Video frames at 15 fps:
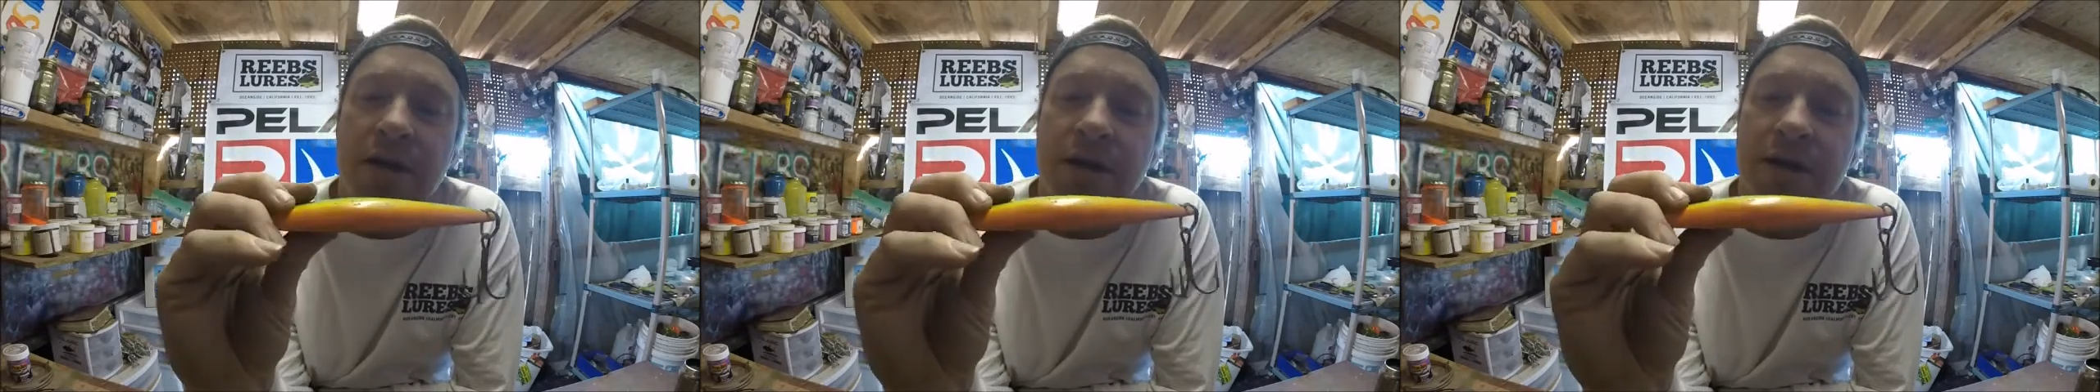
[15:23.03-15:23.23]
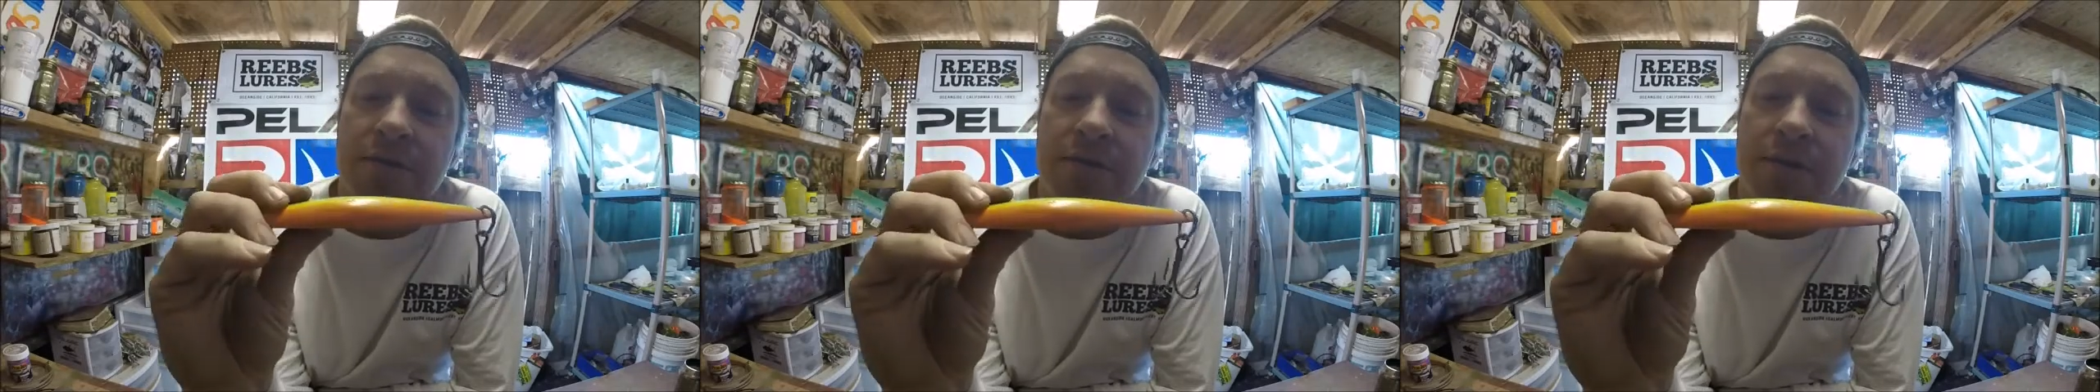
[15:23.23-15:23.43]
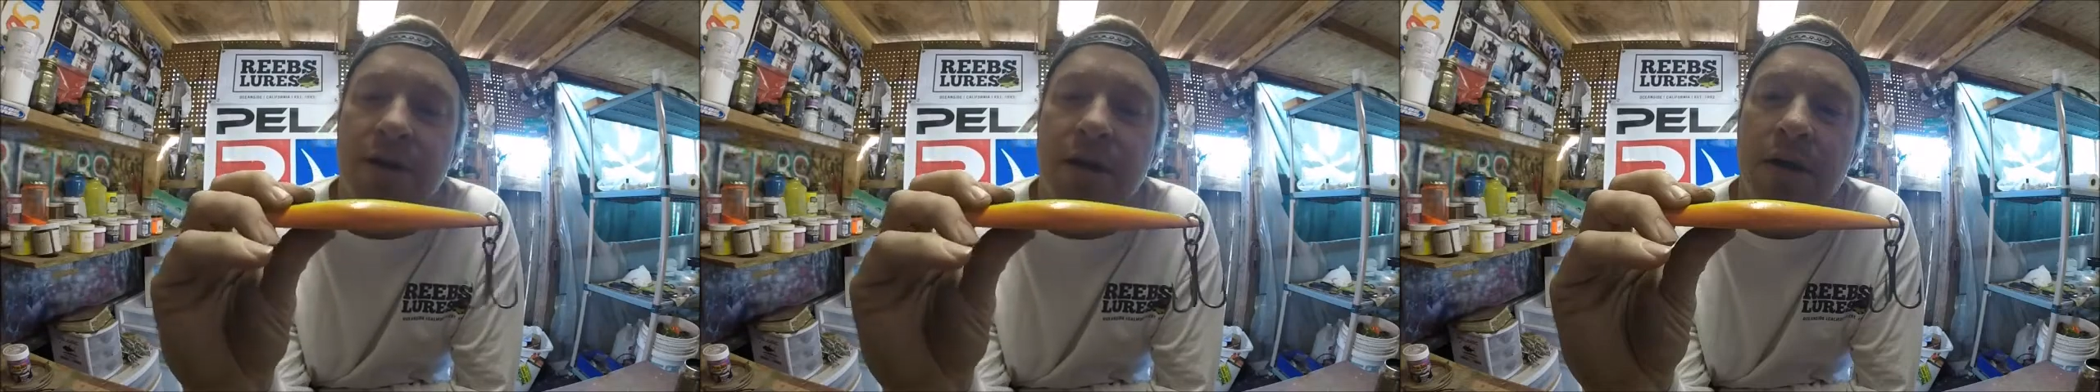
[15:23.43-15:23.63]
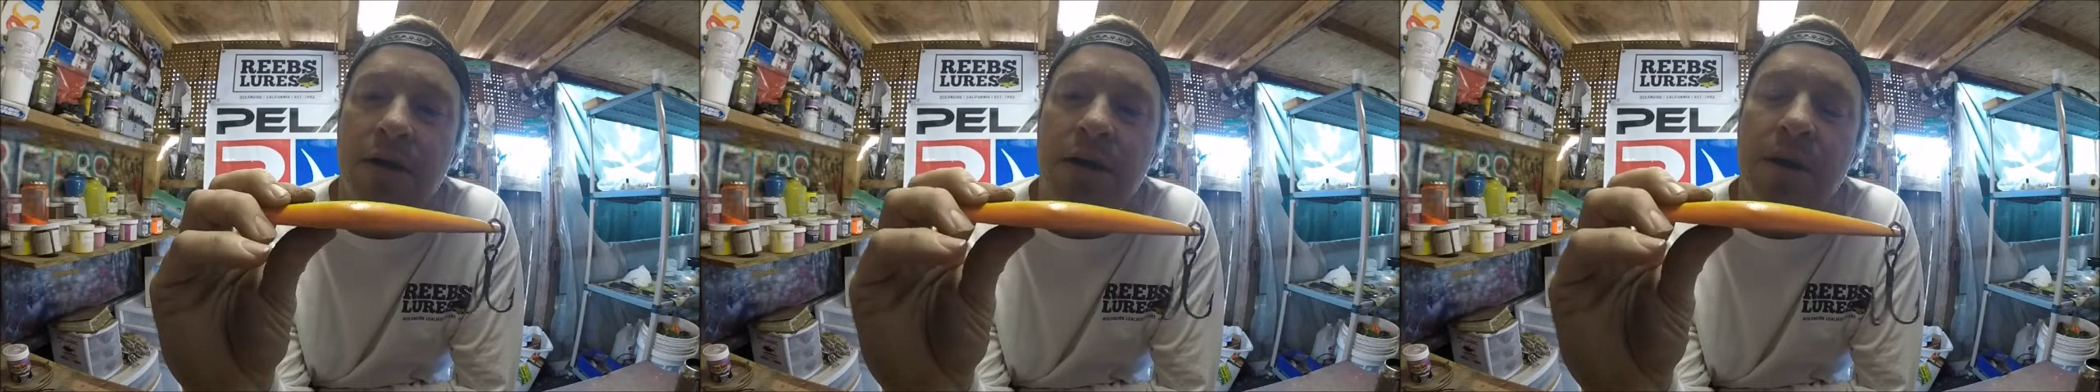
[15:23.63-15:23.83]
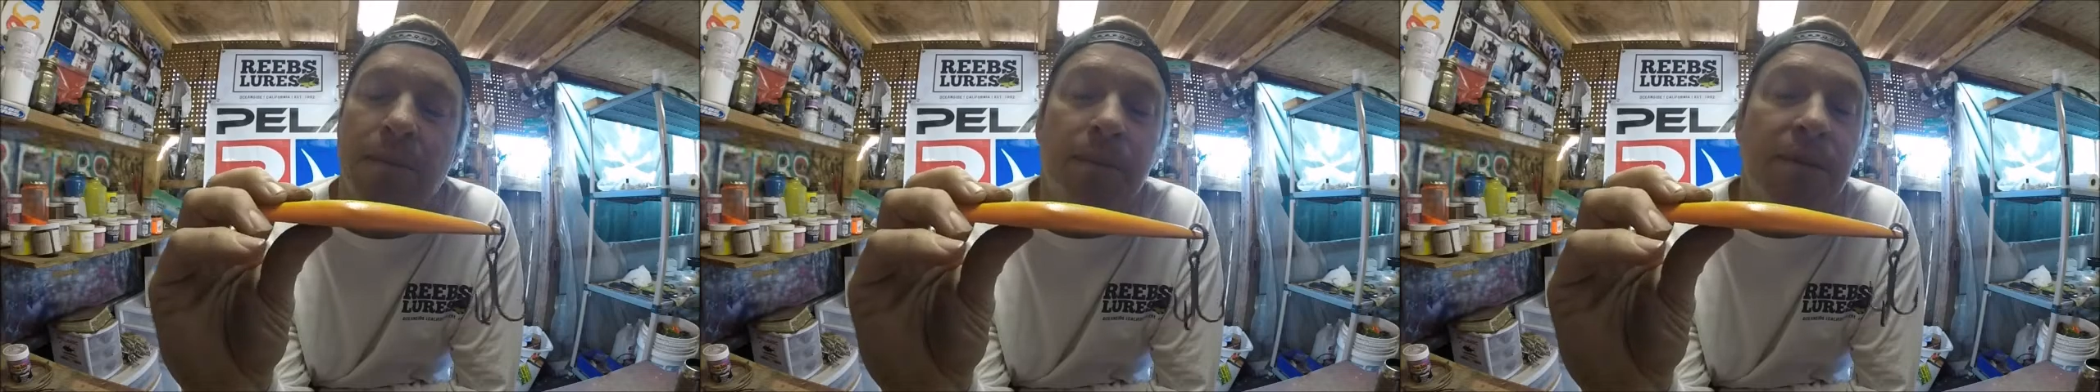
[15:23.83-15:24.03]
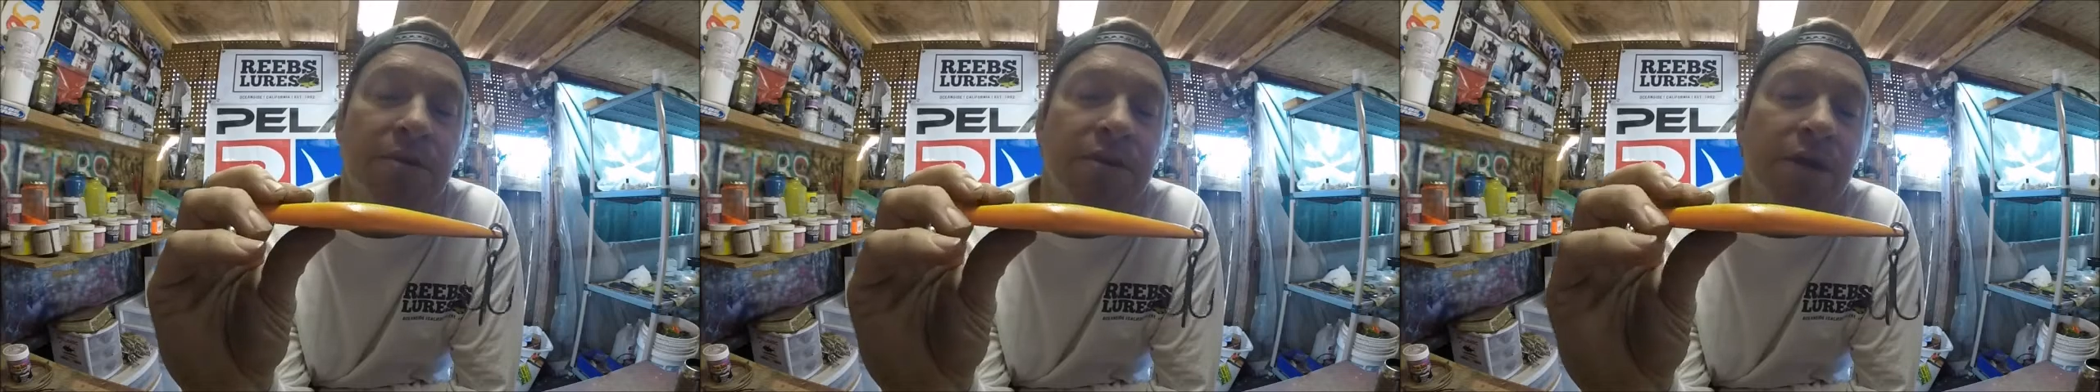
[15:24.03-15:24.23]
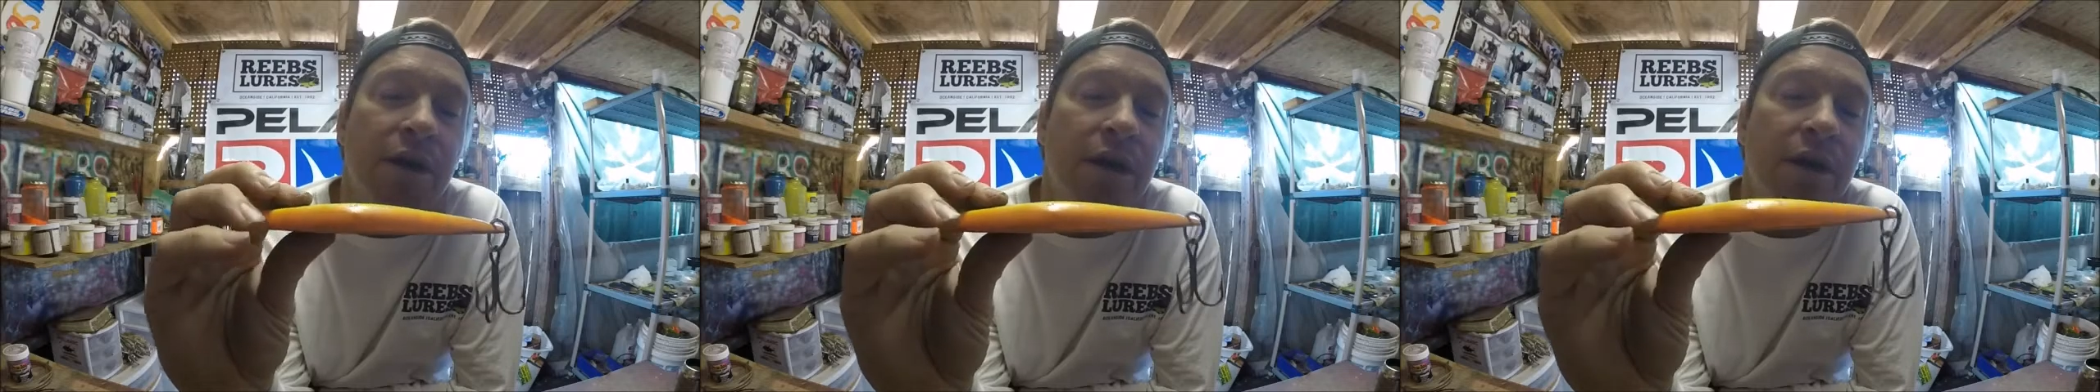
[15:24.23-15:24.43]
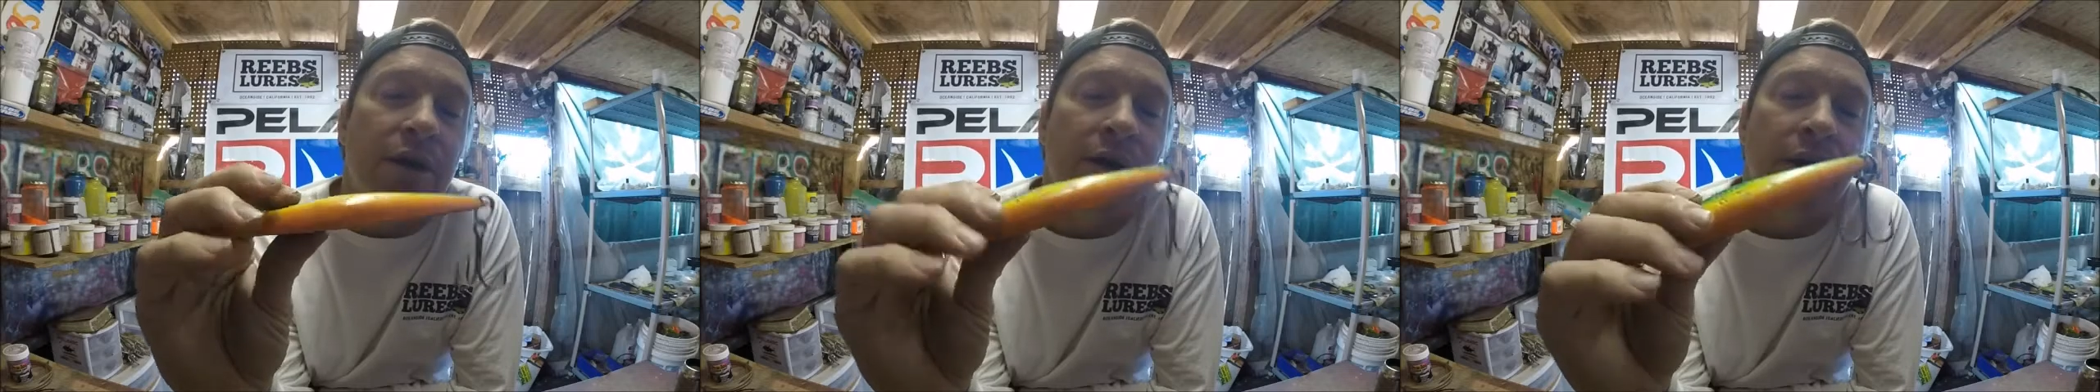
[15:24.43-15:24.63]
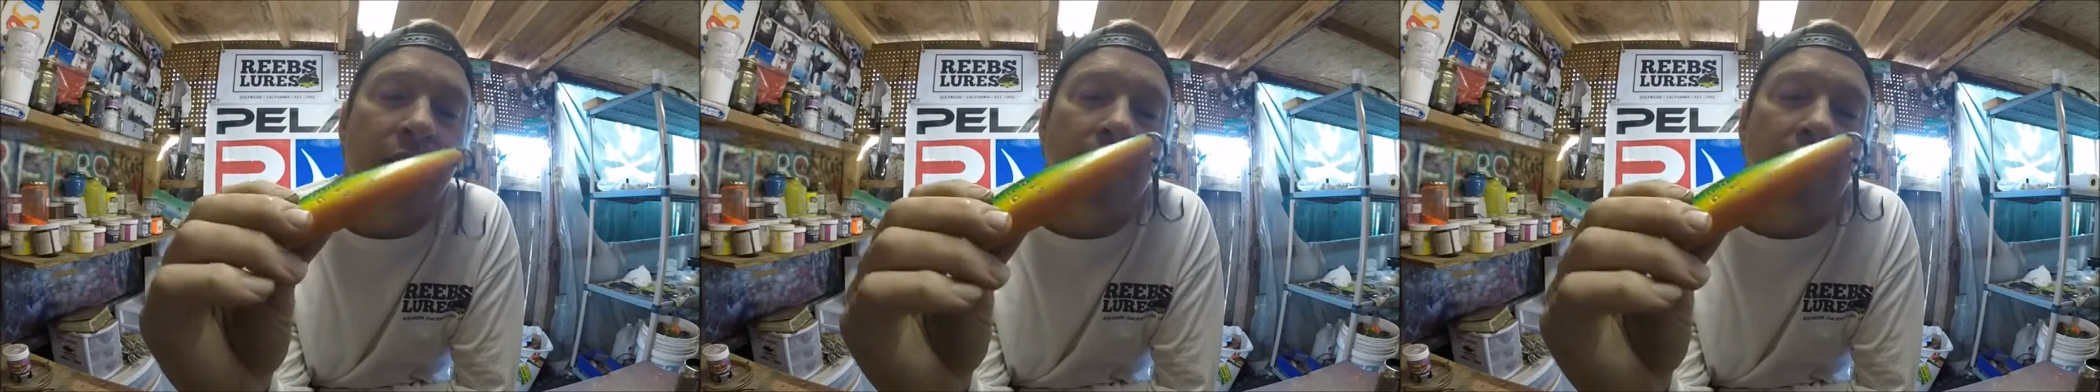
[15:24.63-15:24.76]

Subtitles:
it a couple months ago,